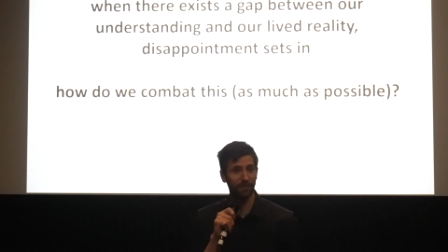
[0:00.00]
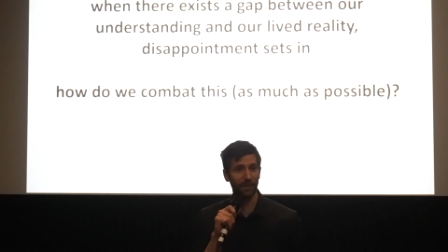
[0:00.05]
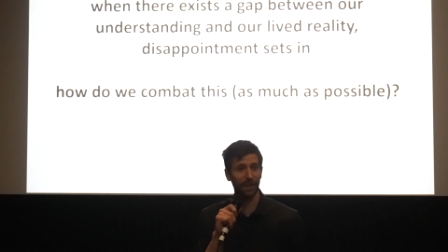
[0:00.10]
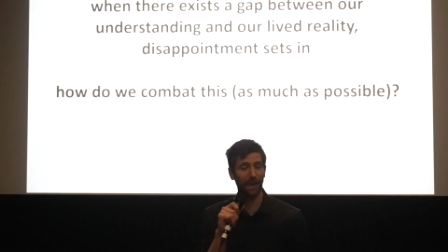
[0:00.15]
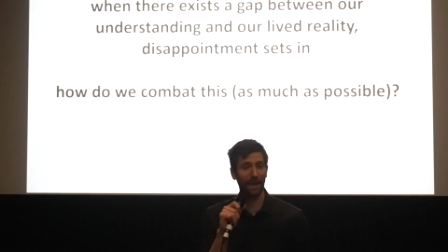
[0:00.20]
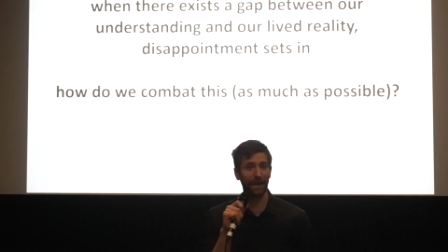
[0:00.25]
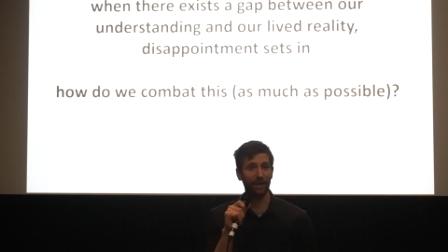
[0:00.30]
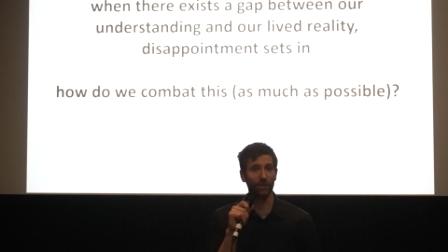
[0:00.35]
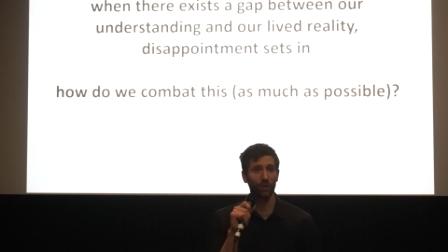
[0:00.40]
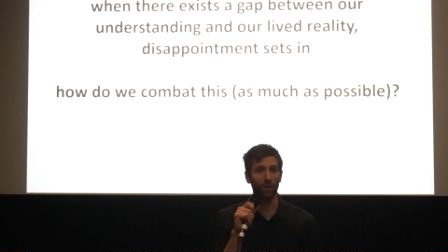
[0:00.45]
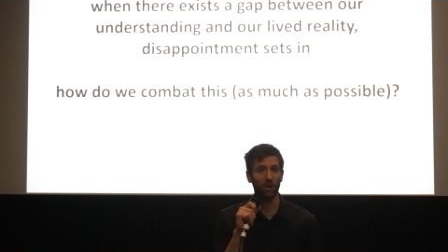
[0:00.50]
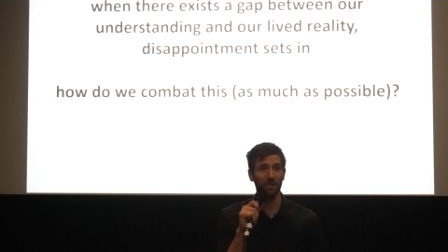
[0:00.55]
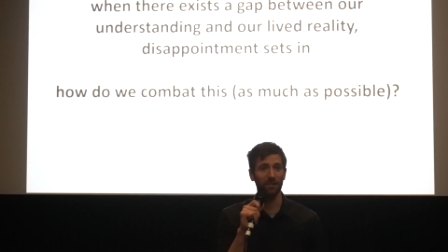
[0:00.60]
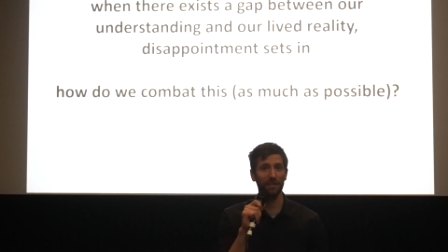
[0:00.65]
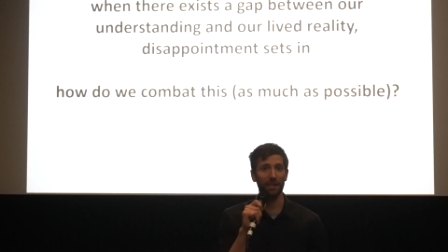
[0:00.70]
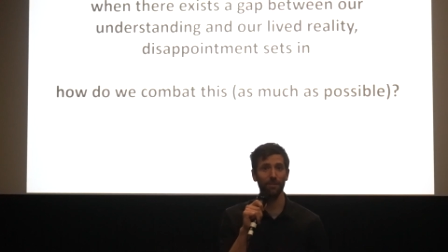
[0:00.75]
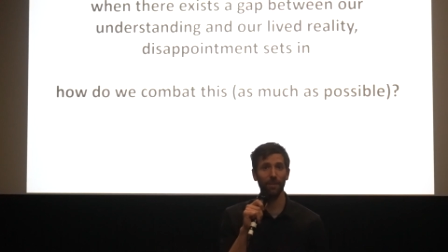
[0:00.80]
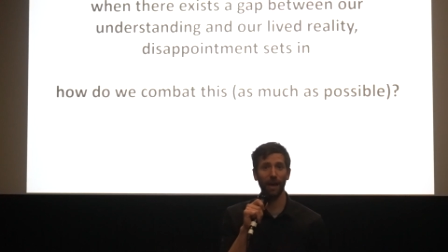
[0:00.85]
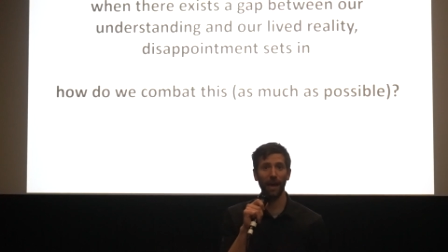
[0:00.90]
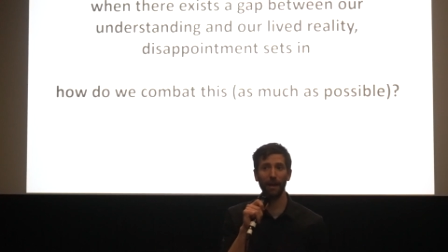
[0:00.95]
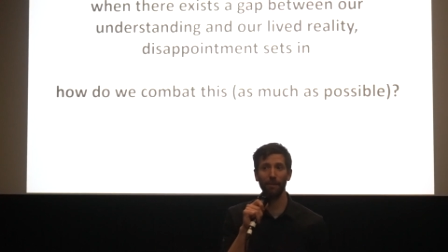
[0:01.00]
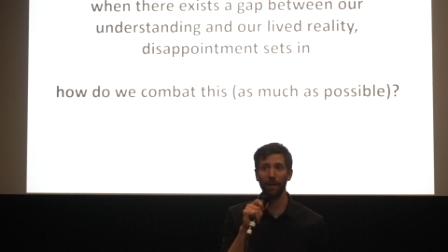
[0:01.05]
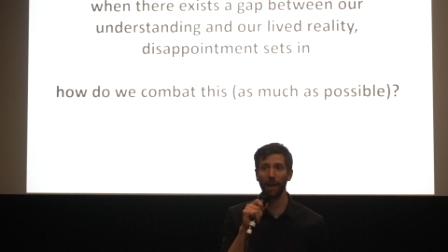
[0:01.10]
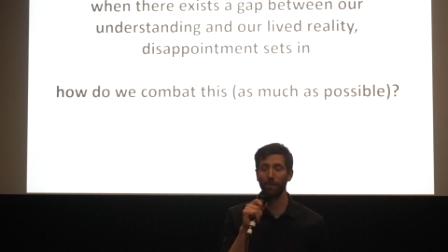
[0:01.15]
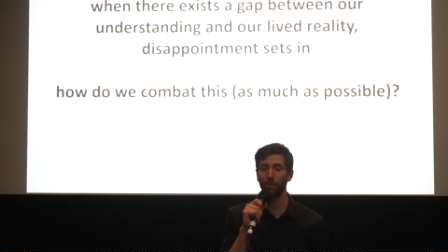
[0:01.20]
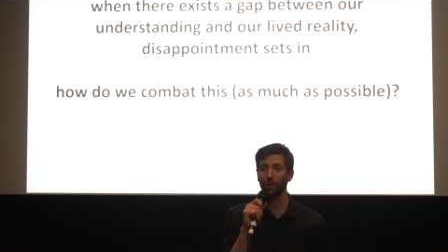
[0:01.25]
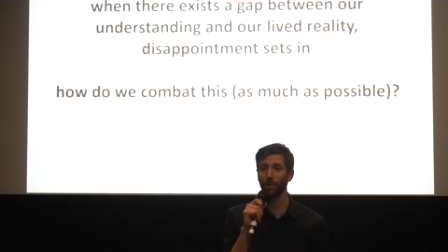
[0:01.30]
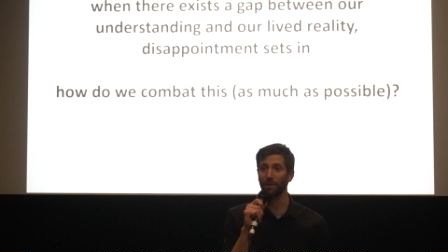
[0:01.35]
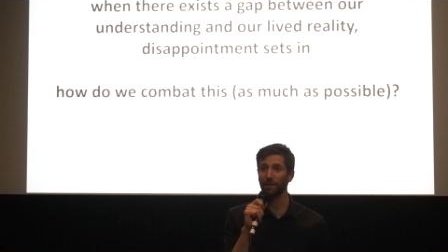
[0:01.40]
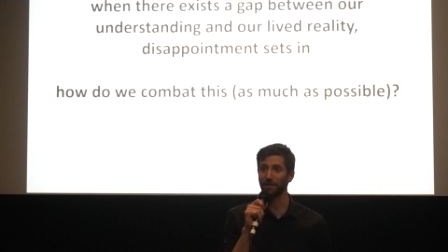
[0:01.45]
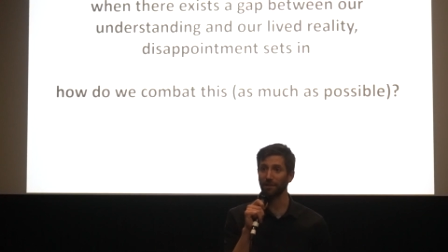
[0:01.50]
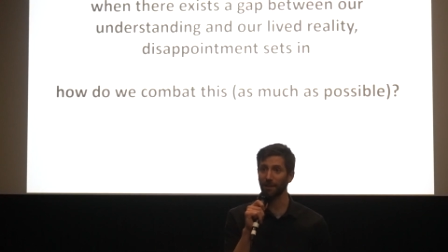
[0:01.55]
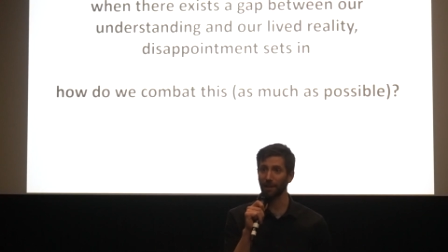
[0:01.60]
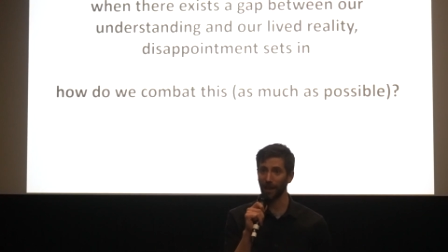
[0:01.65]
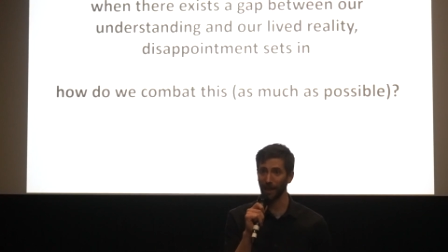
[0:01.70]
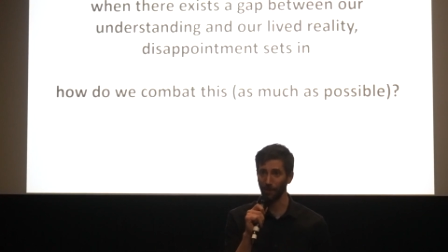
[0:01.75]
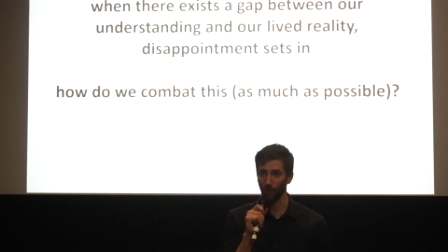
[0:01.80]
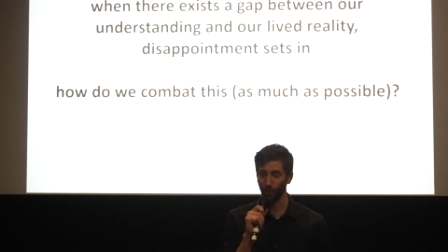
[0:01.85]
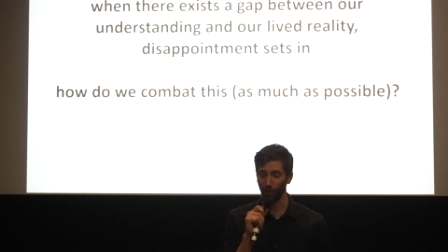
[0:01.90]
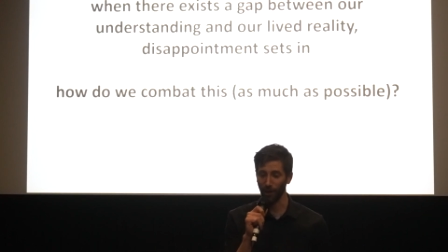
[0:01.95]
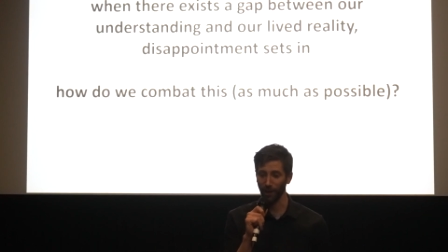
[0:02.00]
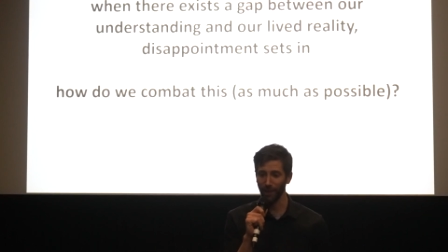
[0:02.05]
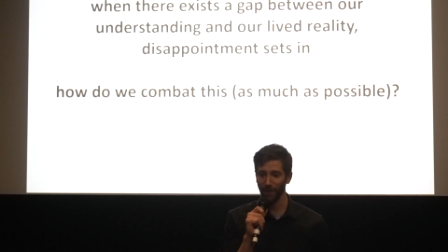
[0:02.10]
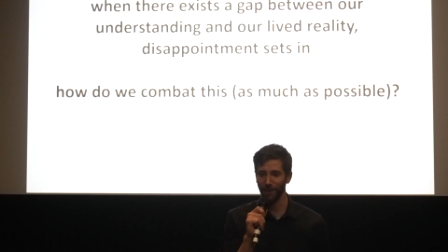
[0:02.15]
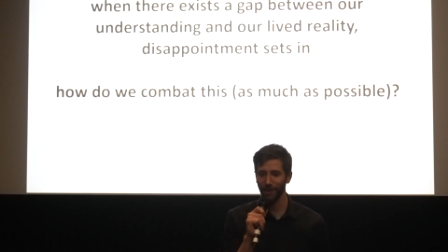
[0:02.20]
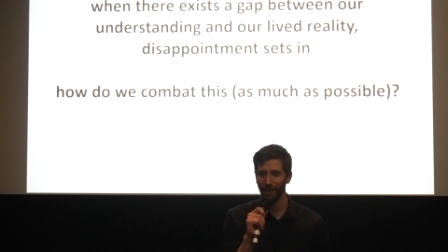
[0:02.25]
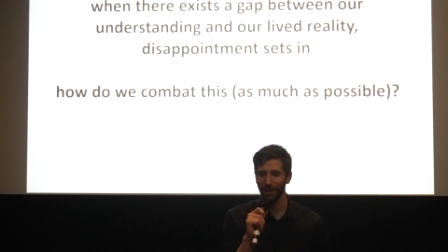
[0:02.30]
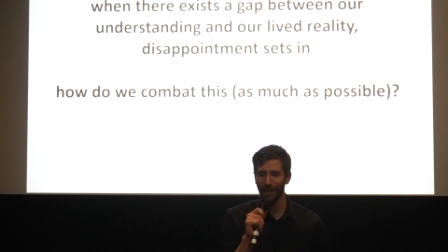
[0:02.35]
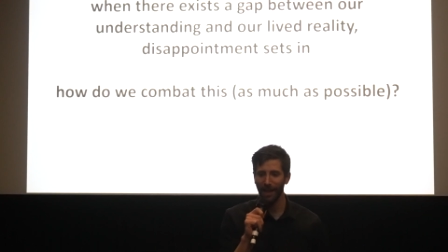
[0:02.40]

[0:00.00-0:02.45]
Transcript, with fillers: and as you can see behind me, I put a disclaimer in it,